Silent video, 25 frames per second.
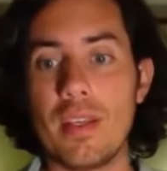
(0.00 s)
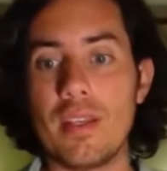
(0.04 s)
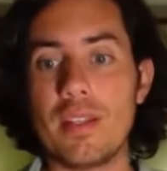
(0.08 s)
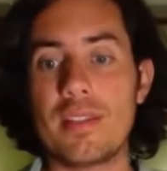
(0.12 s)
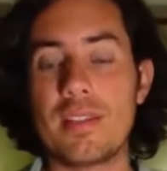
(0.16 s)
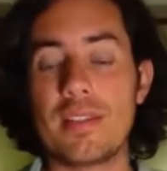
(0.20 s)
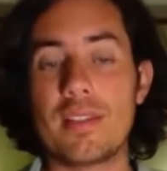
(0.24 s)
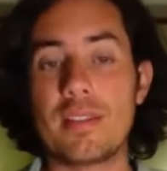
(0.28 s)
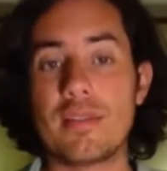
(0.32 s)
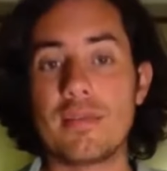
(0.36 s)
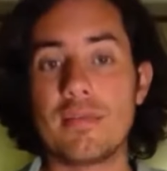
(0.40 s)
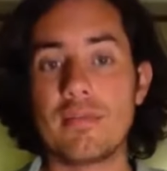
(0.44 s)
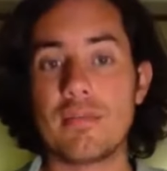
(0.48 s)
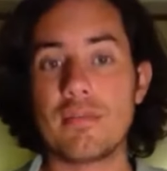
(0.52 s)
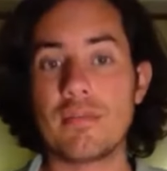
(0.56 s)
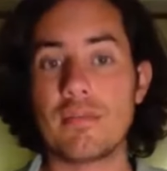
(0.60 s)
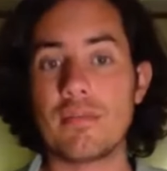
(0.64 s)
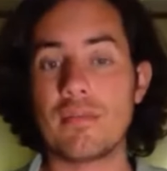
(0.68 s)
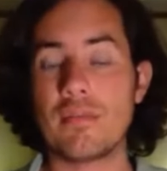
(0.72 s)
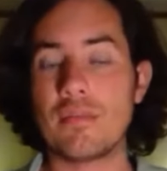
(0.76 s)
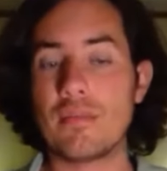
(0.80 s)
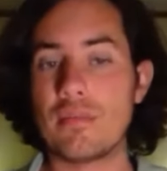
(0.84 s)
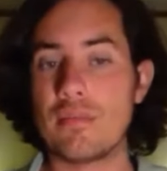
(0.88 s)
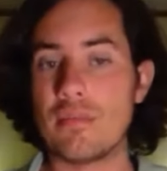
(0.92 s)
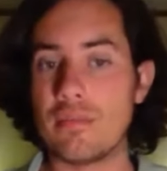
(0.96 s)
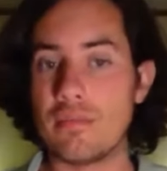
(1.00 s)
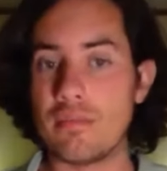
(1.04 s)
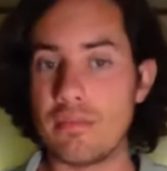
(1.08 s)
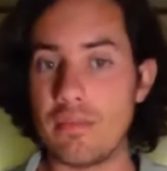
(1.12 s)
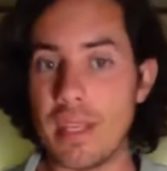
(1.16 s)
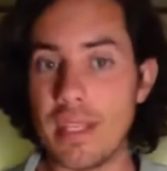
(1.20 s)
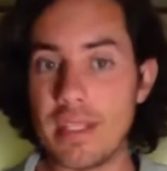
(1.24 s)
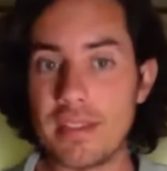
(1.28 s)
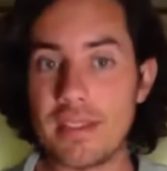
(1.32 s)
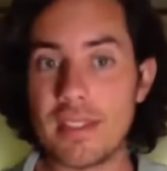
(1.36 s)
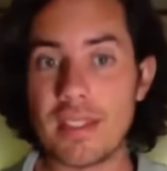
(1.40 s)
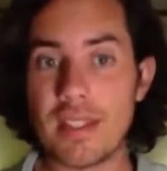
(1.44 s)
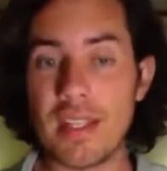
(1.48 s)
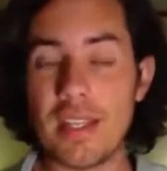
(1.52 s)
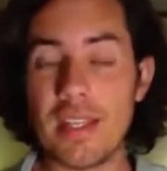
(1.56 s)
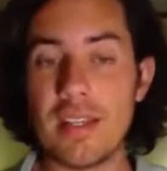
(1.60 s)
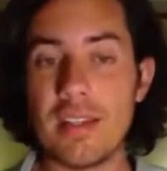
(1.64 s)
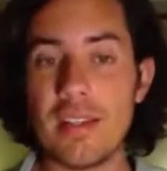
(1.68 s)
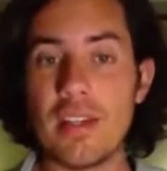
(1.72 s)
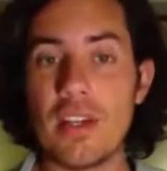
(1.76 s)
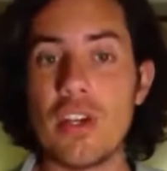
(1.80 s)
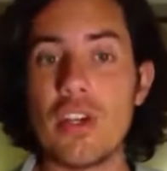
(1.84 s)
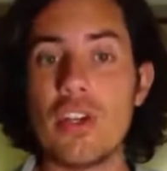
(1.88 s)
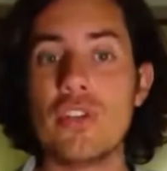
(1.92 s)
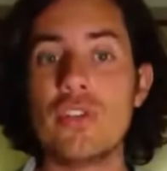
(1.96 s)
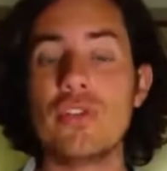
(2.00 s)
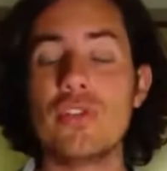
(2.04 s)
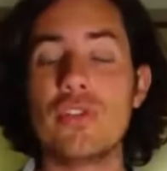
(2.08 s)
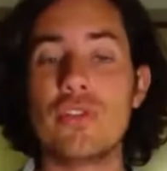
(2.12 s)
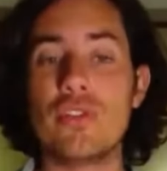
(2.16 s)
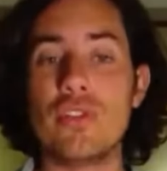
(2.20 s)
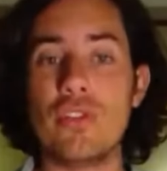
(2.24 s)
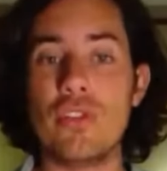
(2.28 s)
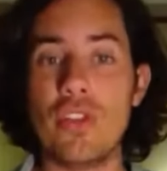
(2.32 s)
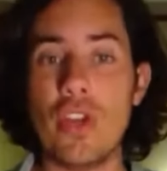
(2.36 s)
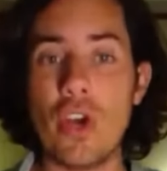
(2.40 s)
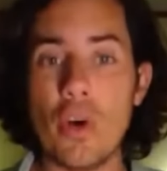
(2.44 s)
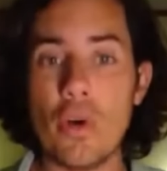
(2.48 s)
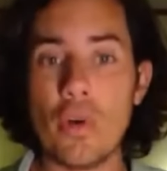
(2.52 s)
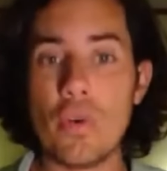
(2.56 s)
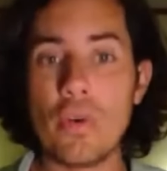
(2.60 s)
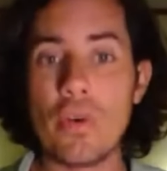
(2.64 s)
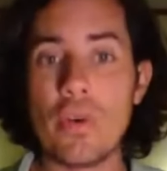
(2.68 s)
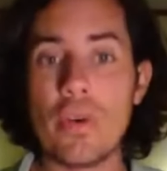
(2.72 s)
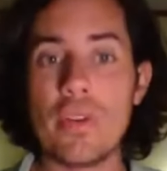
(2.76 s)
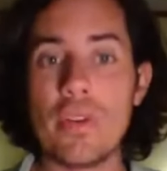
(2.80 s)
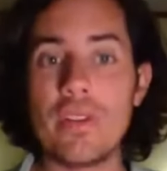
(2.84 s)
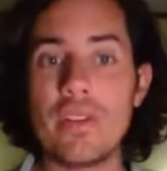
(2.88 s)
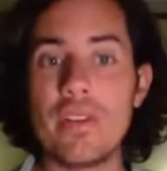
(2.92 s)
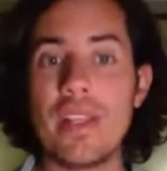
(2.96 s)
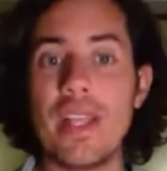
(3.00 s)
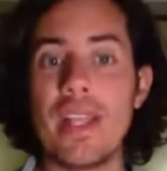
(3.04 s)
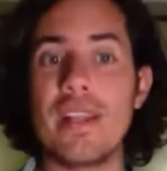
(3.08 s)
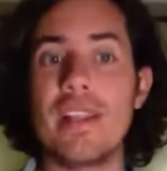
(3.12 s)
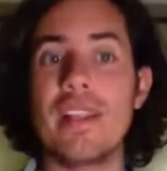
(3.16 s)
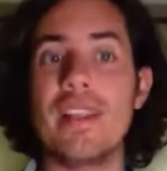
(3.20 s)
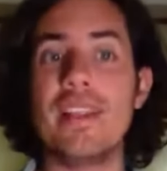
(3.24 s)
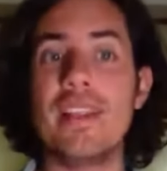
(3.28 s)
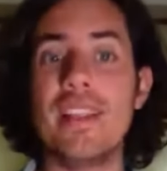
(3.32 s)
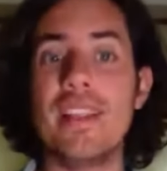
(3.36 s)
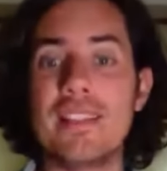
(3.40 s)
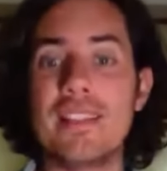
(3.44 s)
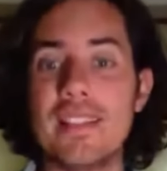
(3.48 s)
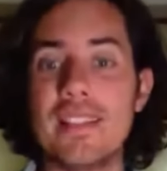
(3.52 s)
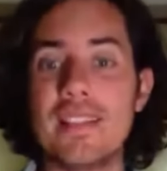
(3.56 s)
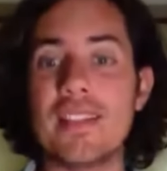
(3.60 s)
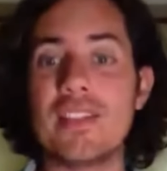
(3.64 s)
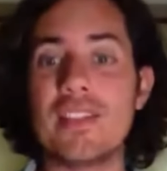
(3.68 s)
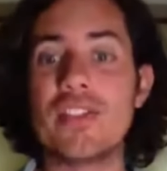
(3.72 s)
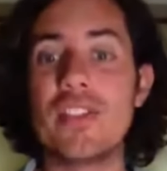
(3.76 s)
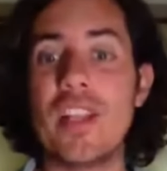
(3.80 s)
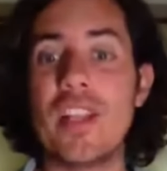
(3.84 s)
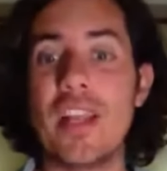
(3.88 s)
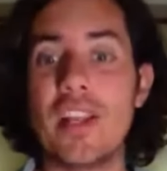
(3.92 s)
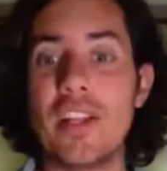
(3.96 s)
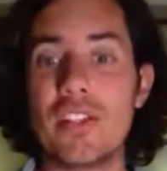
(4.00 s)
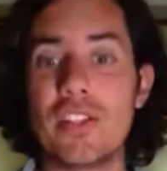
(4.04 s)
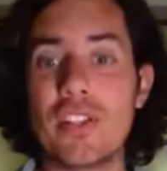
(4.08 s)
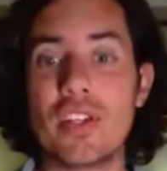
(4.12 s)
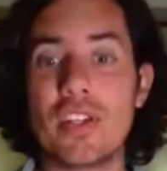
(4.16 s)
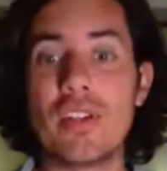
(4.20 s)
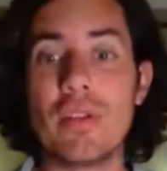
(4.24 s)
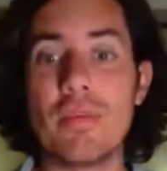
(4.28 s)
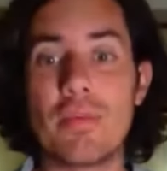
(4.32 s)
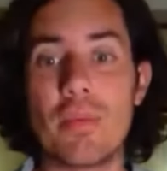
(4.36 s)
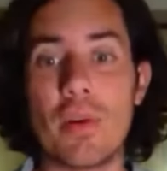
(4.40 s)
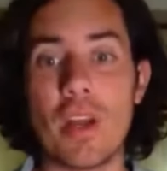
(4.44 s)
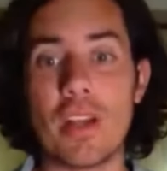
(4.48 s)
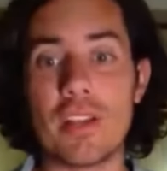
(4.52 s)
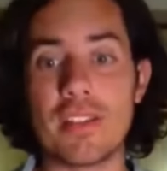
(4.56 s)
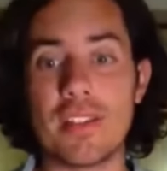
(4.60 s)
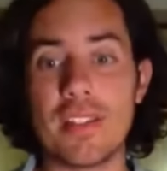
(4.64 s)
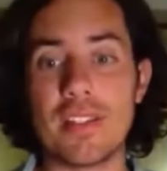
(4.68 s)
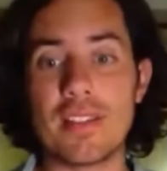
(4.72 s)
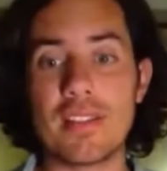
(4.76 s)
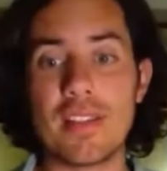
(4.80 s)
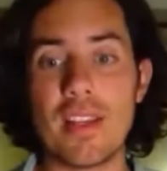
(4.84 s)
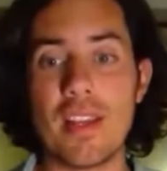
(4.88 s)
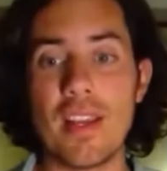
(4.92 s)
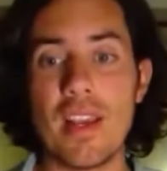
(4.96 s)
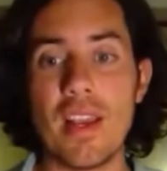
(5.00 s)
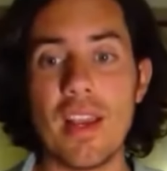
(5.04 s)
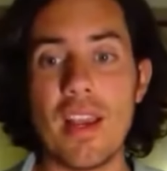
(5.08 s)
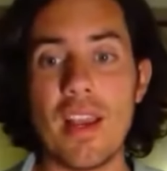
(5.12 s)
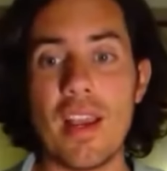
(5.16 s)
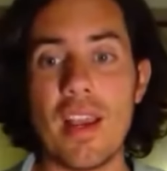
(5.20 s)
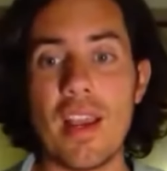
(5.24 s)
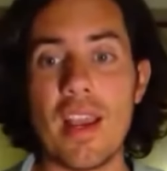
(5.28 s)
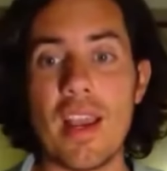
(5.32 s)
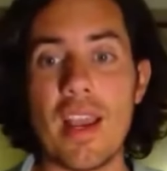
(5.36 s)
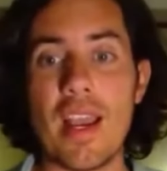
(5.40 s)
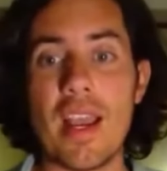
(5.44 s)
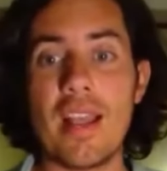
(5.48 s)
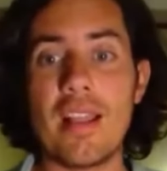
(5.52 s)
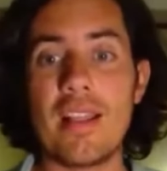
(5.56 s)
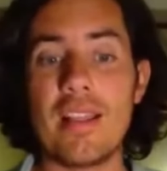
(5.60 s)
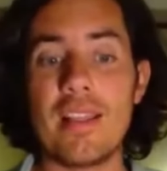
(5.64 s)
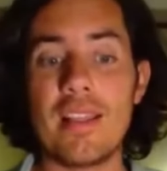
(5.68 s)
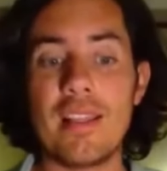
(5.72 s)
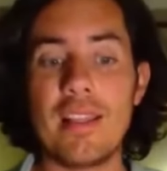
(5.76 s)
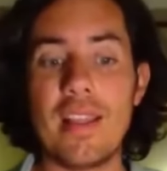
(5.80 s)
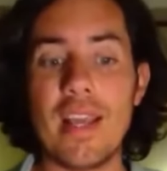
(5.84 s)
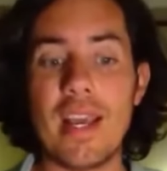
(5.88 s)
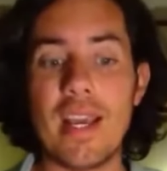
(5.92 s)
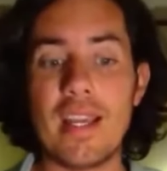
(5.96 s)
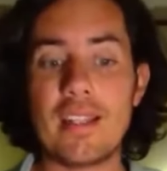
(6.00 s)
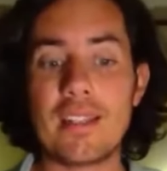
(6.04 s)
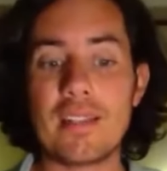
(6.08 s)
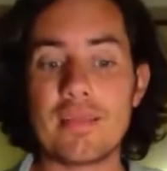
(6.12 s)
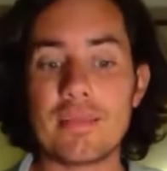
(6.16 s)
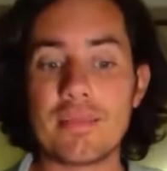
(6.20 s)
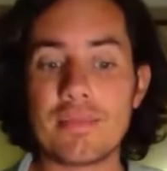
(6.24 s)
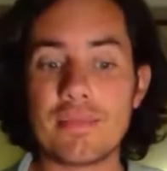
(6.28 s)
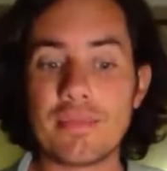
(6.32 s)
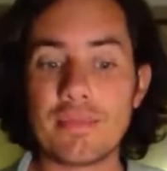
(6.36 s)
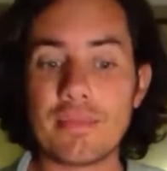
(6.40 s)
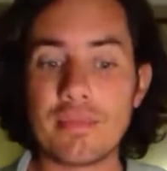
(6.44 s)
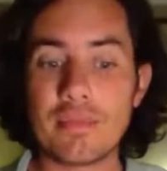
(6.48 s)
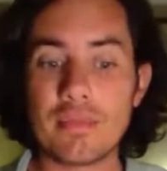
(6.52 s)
Is basically to know that this is a, an eternal process, and that